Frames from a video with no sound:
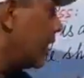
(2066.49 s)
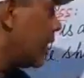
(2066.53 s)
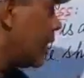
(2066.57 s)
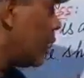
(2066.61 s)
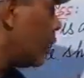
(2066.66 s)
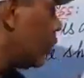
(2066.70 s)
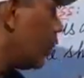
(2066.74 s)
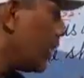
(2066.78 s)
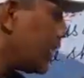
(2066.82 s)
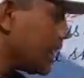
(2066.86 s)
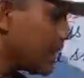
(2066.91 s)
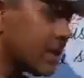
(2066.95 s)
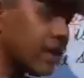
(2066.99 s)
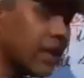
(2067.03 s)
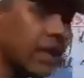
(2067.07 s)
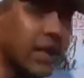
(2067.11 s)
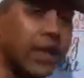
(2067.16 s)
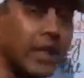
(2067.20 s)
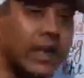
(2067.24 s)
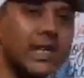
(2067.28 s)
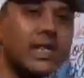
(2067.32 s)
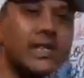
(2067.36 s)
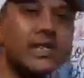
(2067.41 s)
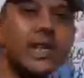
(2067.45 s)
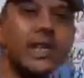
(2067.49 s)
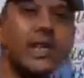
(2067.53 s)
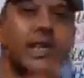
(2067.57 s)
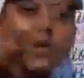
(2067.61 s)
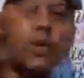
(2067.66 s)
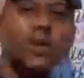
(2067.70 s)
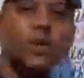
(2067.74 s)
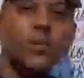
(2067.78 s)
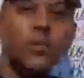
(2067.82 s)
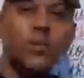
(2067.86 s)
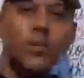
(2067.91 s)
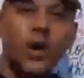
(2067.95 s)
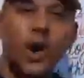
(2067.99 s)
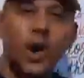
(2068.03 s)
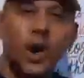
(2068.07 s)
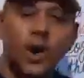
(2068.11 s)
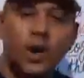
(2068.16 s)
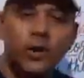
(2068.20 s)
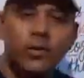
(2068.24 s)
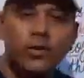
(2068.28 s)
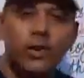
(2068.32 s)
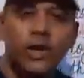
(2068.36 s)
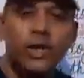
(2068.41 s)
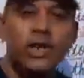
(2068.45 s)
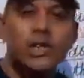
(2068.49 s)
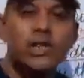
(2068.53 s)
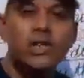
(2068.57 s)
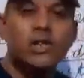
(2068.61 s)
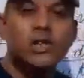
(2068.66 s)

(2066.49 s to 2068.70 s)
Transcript: USA is a group of